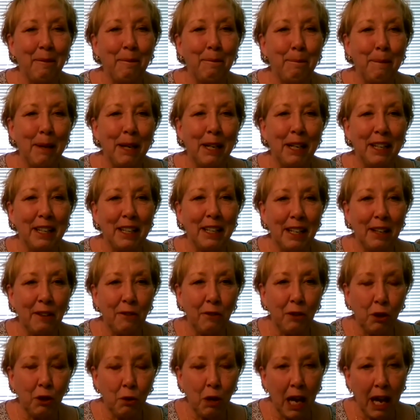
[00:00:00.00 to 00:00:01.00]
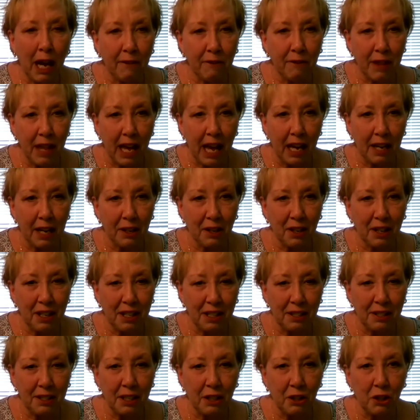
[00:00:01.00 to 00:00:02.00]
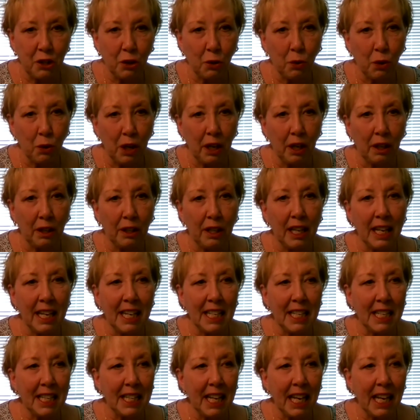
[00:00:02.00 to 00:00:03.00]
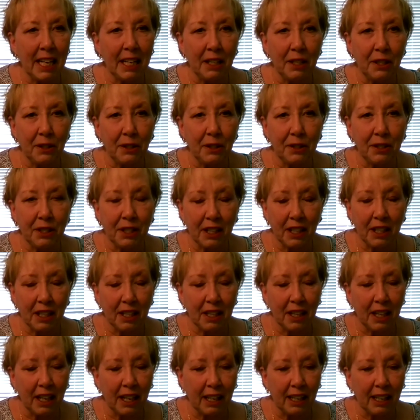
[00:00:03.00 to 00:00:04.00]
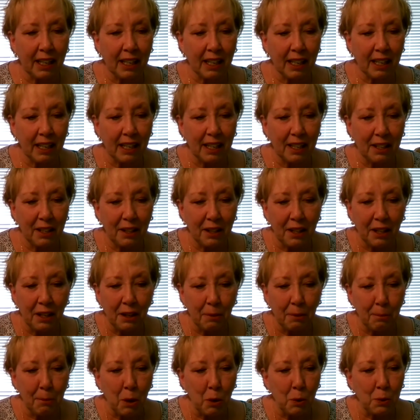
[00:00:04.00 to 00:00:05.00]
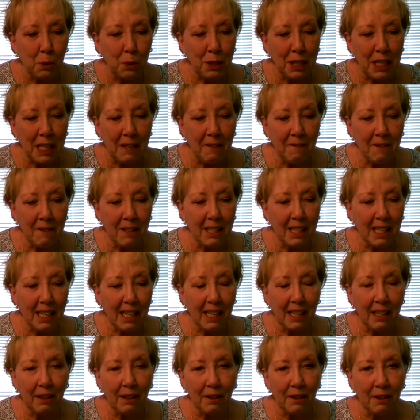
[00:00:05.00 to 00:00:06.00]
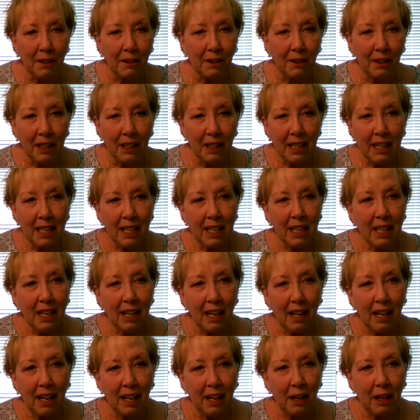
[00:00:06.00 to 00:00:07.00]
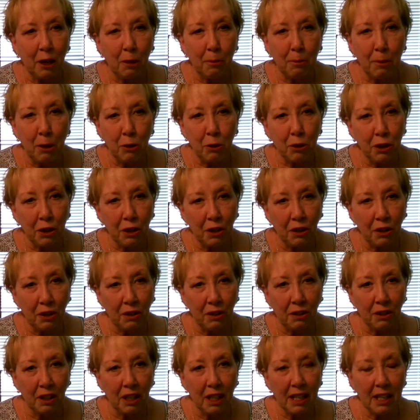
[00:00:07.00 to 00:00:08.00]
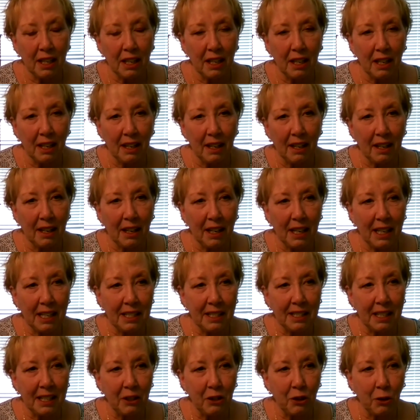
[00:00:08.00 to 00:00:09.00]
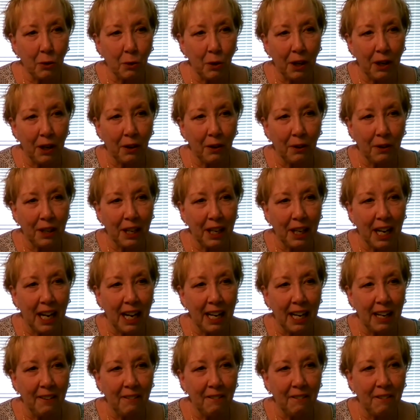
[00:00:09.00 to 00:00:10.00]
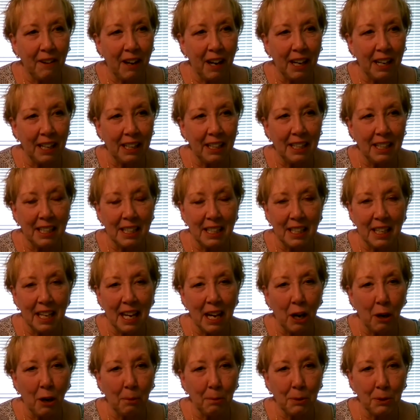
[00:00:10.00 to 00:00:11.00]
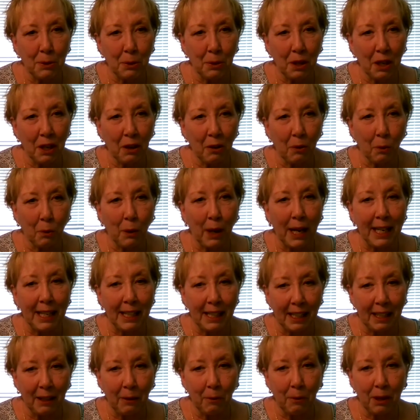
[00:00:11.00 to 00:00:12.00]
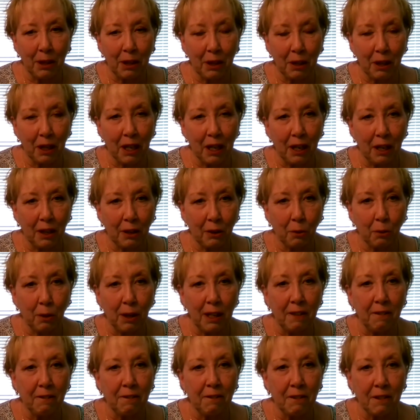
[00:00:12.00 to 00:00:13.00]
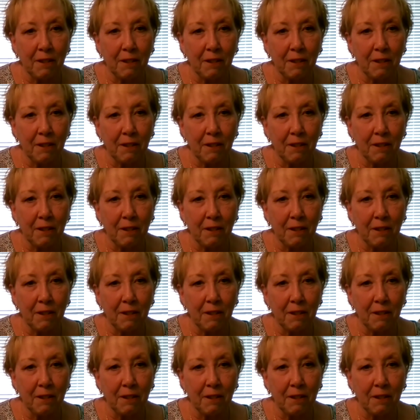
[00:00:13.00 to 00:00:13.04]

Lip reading: But if you have that essential oil, that is like the most even keel, emotional essential oil that I find it helps greatly with grief.